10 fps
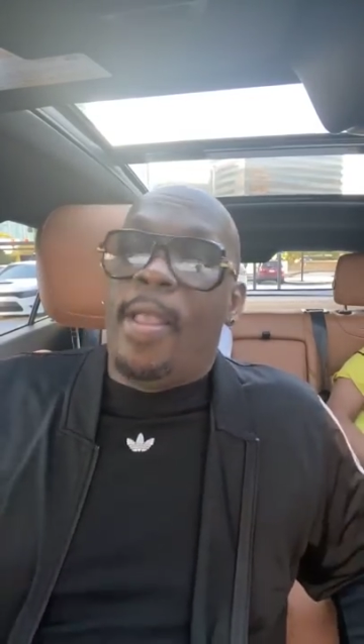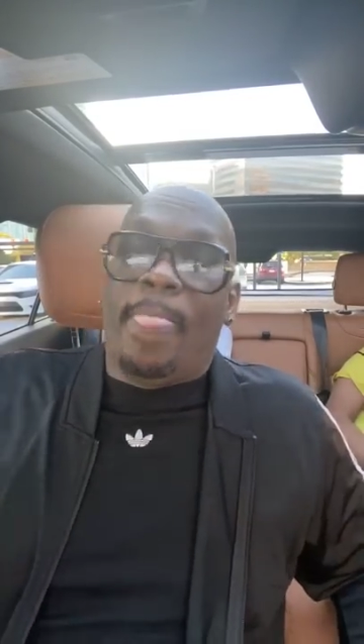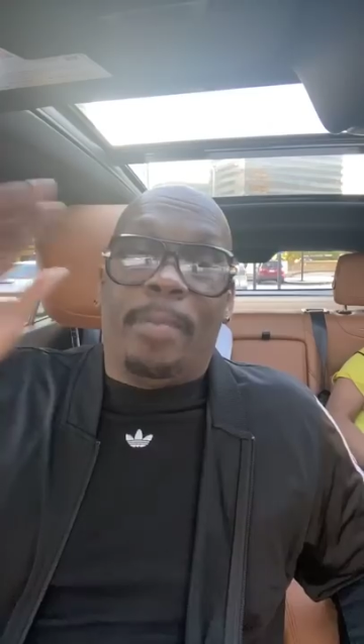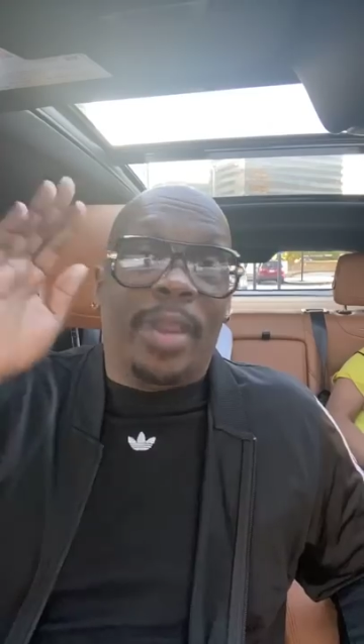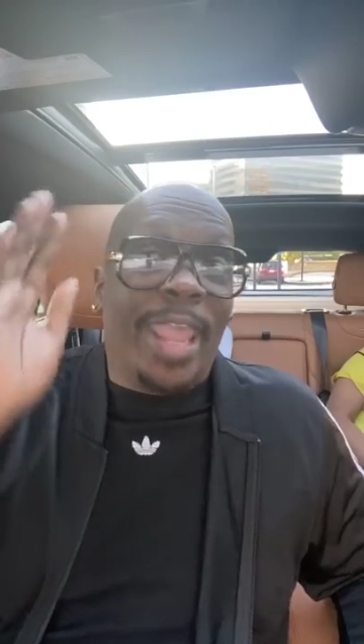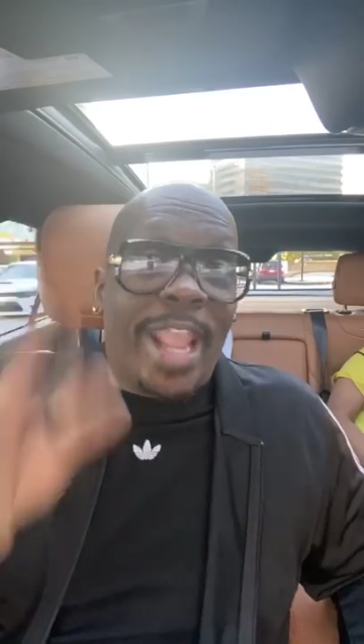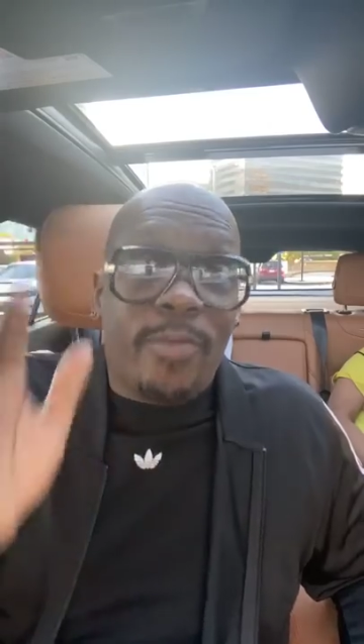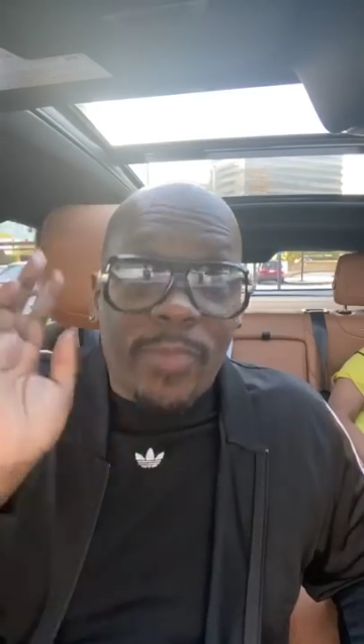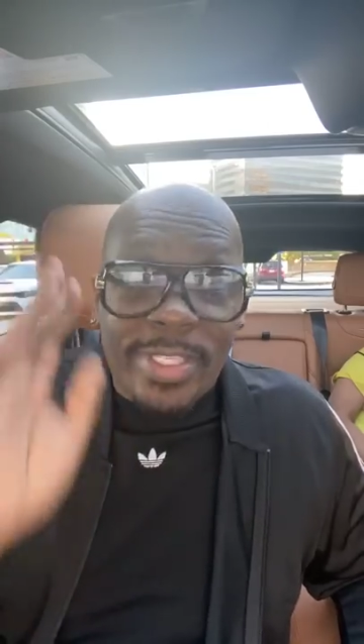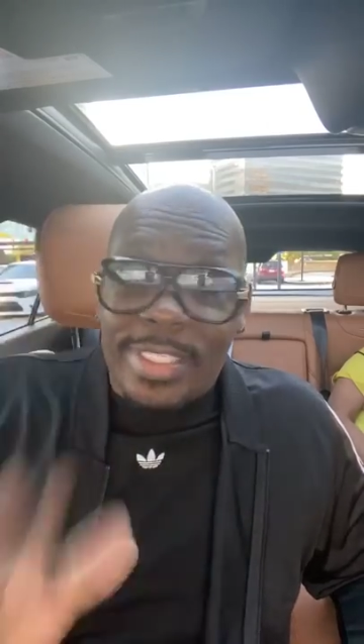But
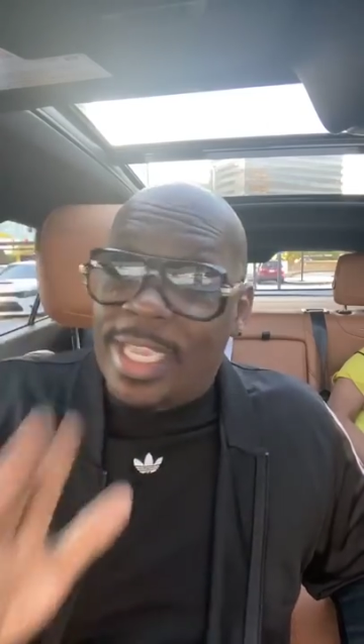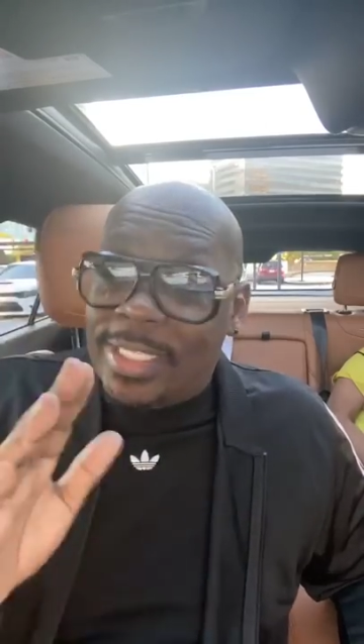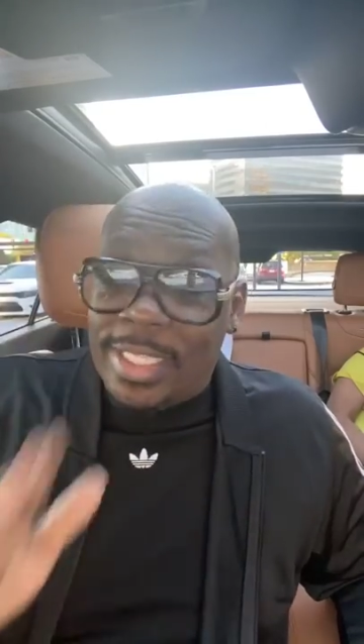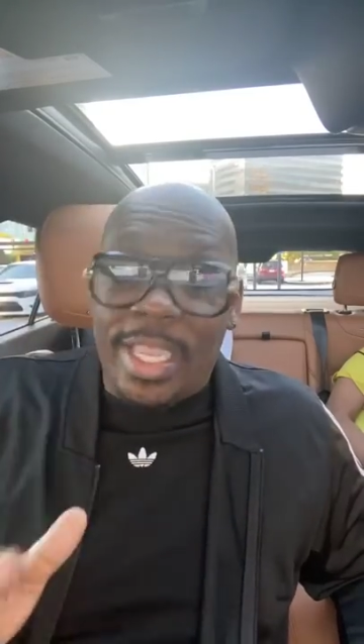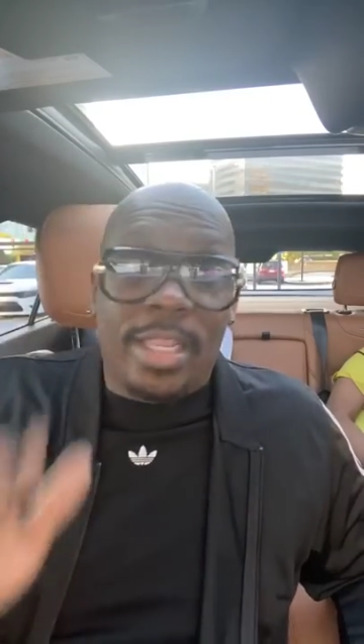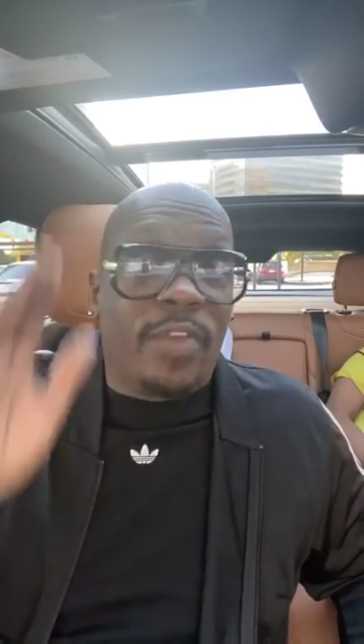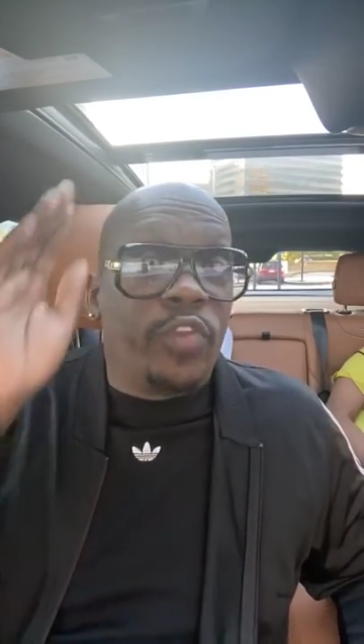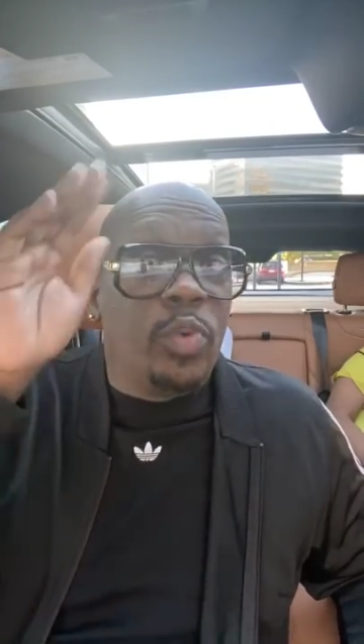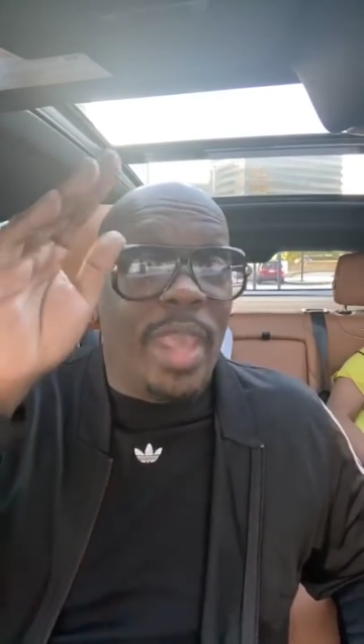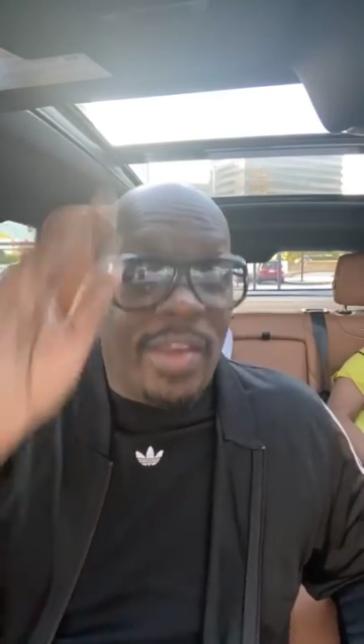ever since then, if
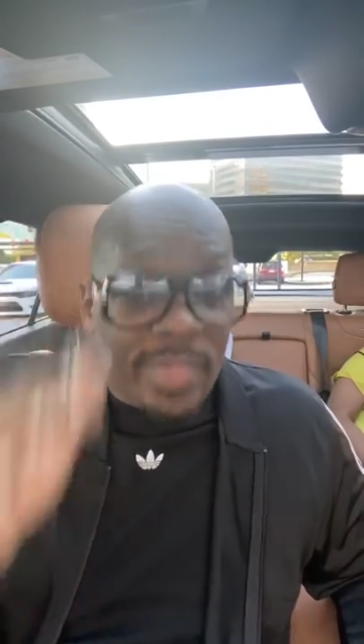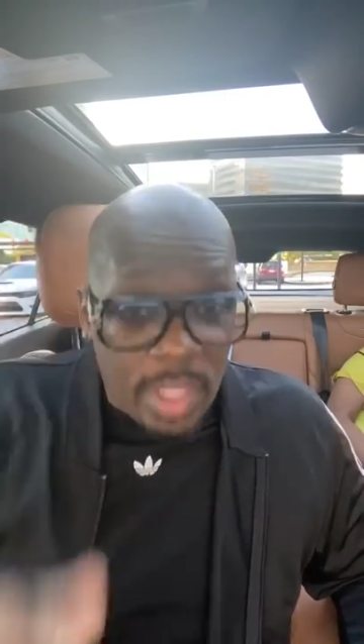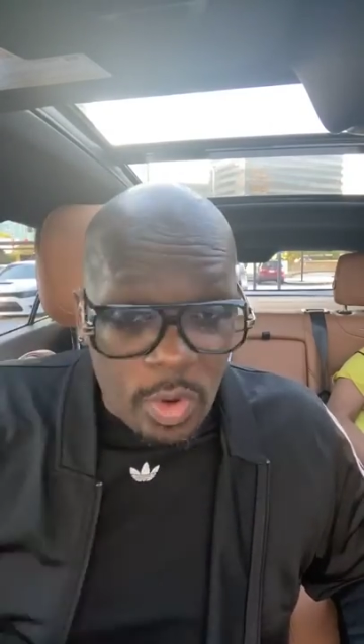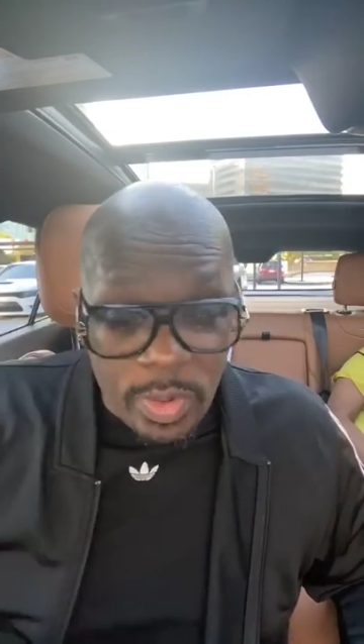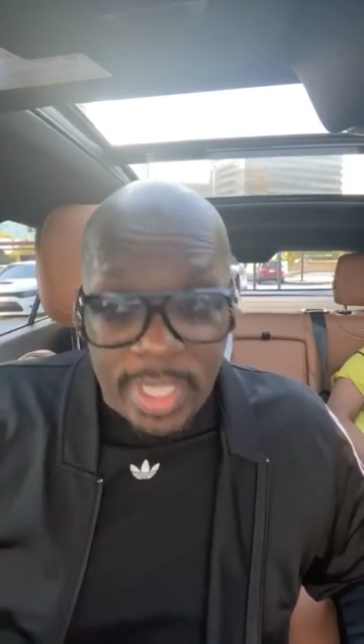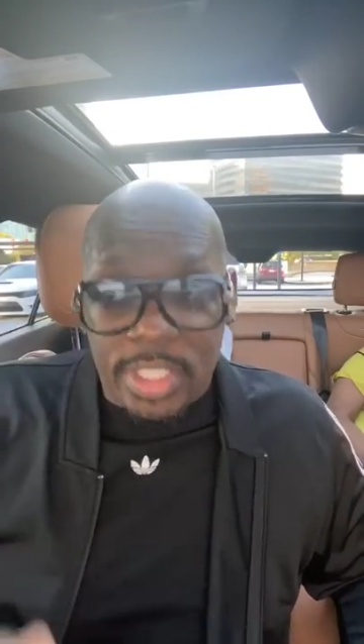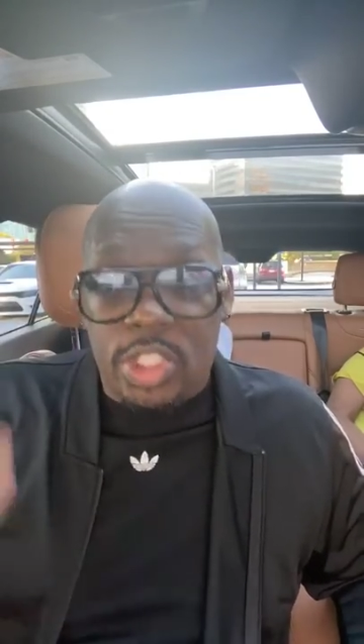you have noticed,